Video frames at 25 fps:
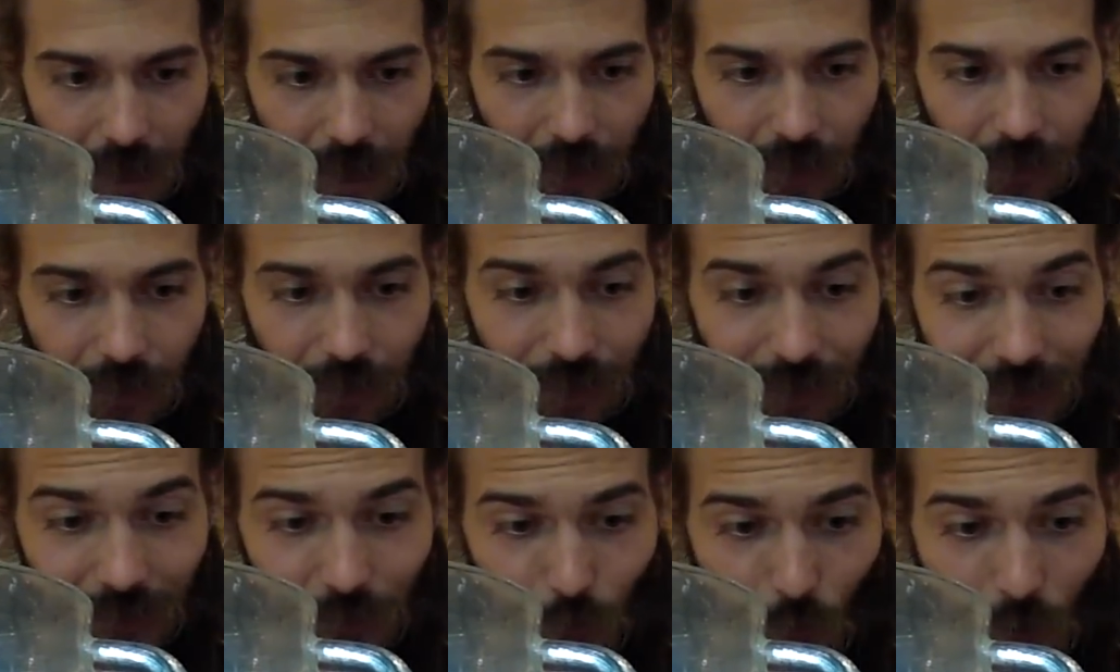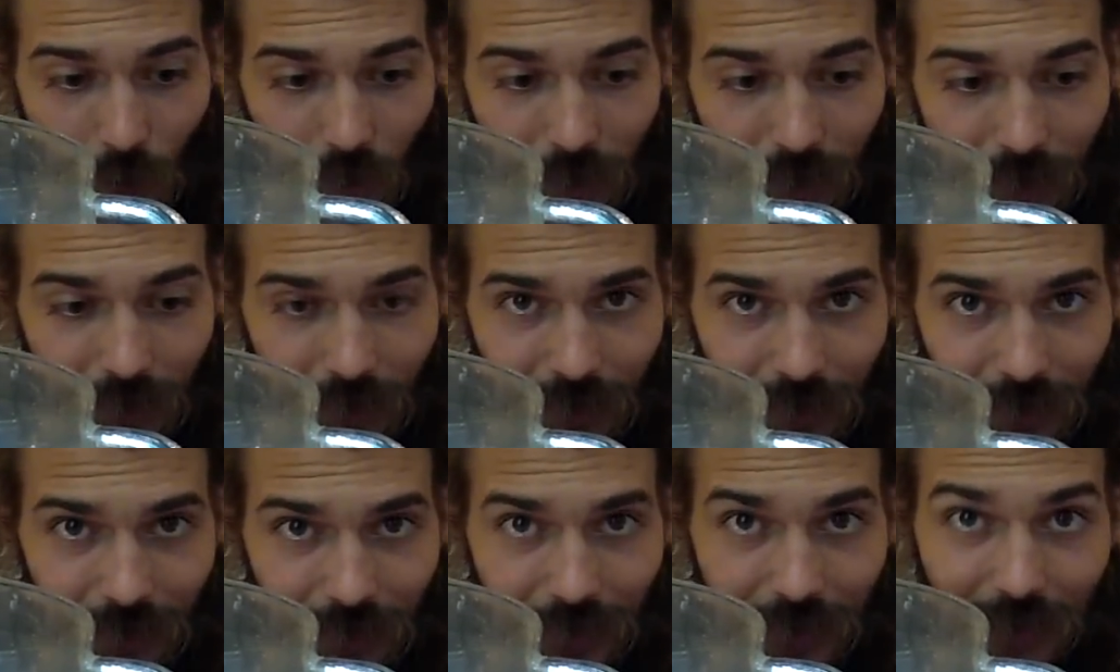This one
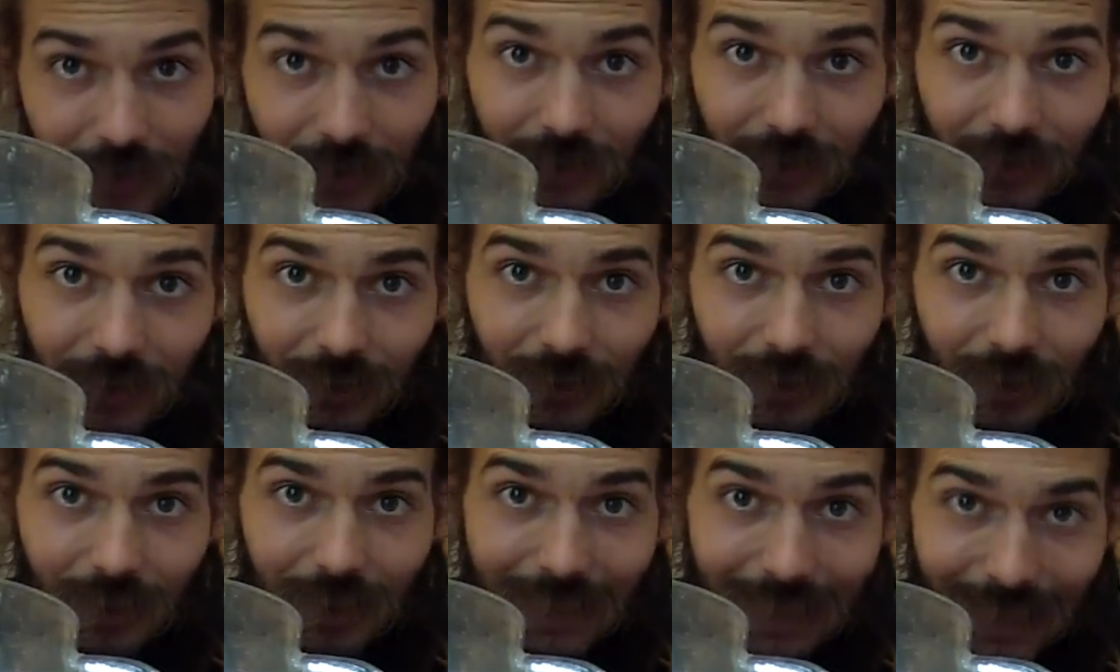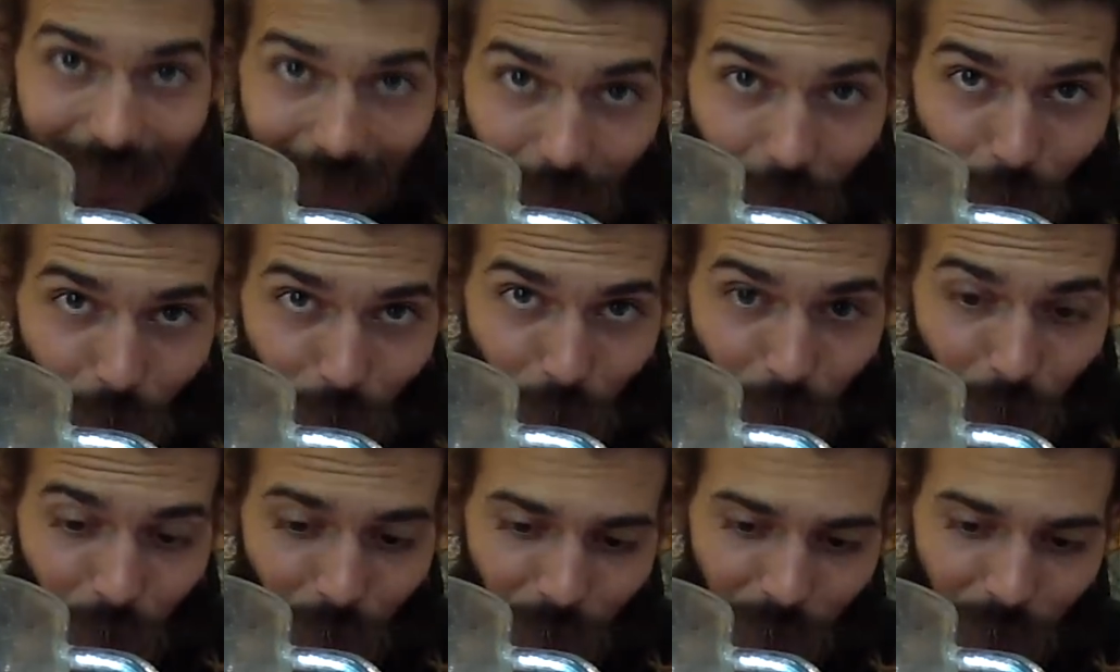is yellow.